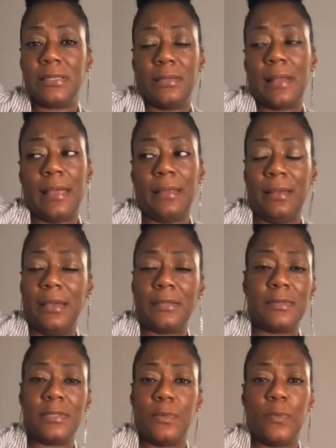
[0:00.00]
and like answer
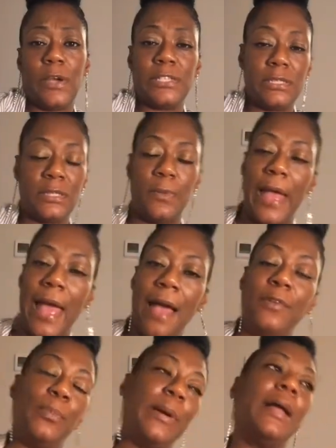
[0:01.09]
some questions or what have
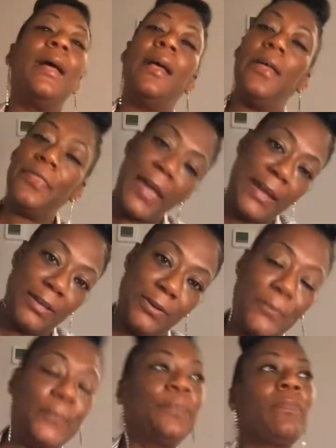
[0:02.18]
you. But thank
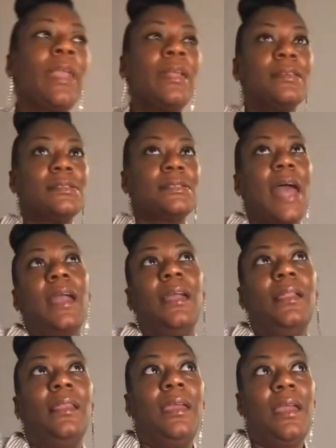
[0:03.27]
you. And
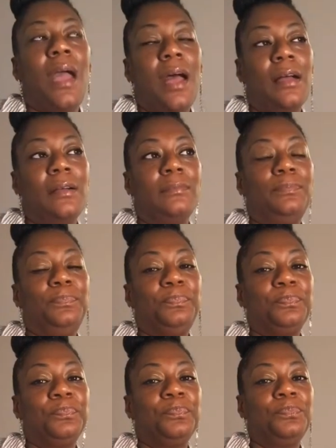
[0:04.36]
secondly,
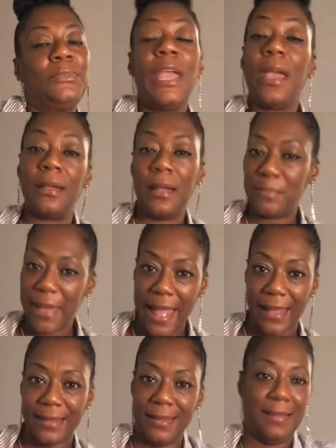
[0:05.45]
yeah, I'm
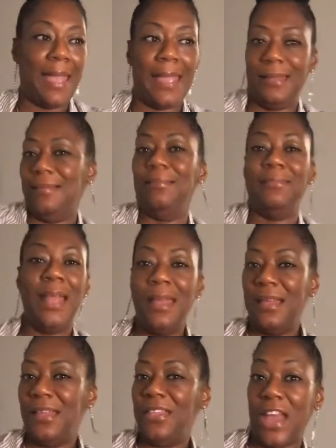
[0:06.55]
back. Like
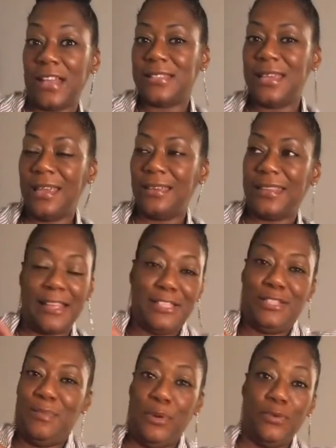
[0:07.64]
that's it. That's
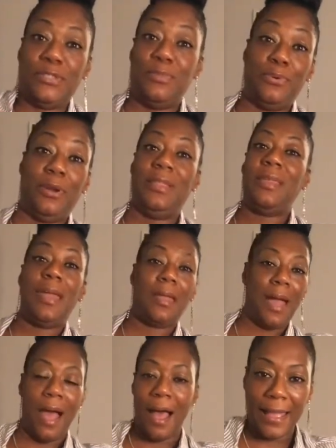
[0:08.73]
the most important thing.
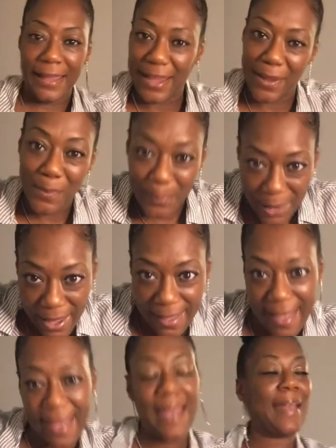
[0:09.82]
I am
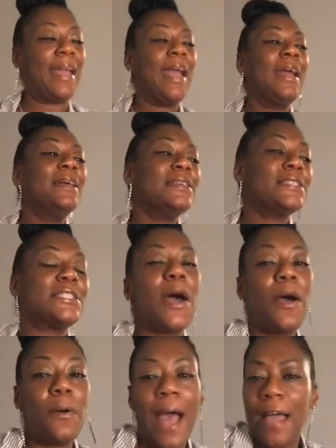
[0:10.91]
back.
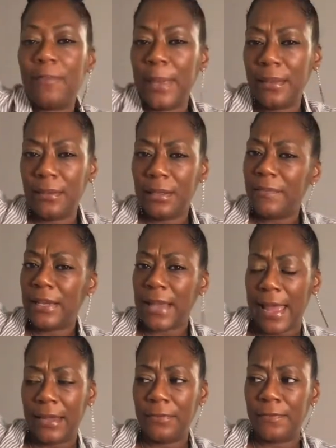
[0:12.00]
So I've been living
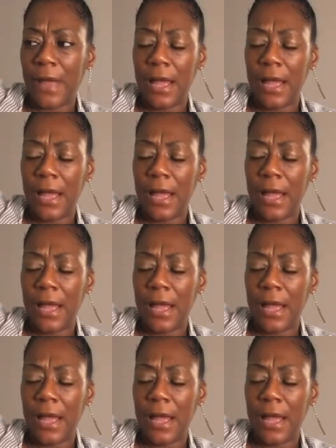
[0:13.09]
life.